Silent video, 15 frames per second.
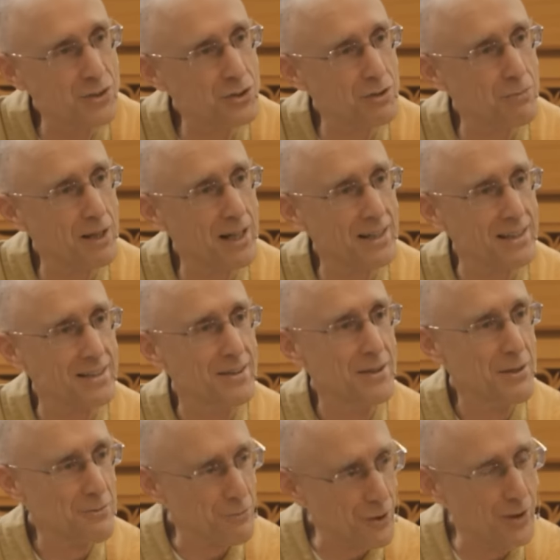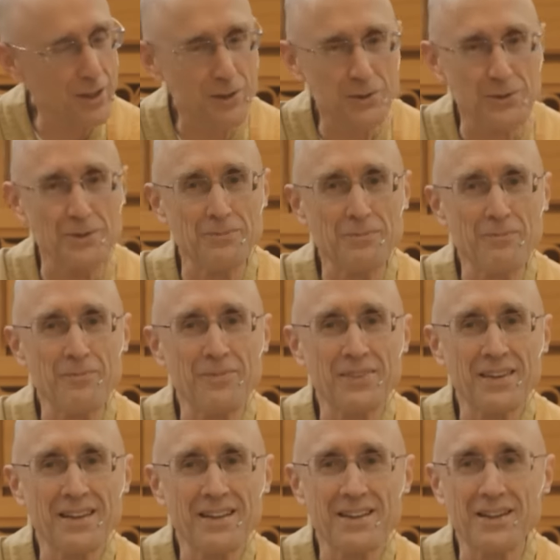samadhi. Very cool.
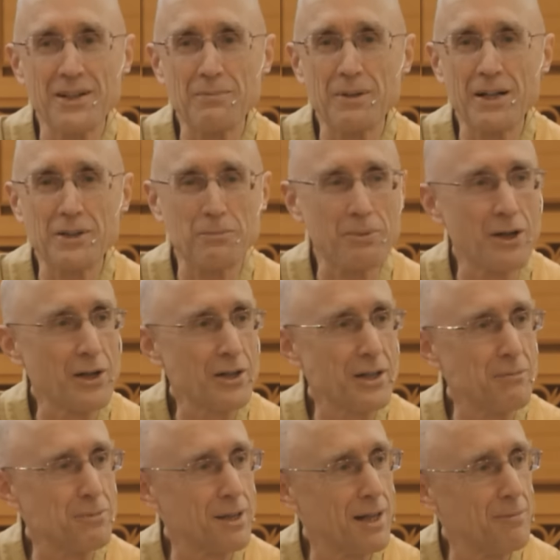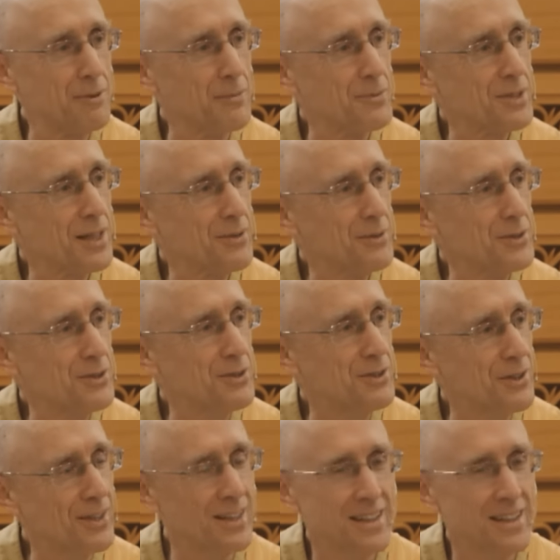Think about the parking problems. How would you do,